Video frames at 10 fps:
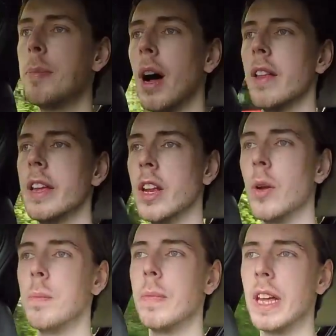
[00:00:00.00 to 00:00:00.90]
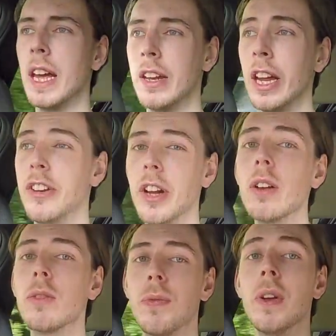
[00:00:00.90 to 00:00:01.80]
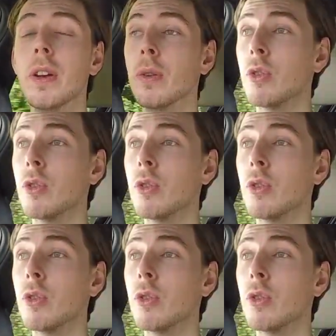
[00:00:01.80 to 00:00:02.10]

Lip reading: but you know, it does feel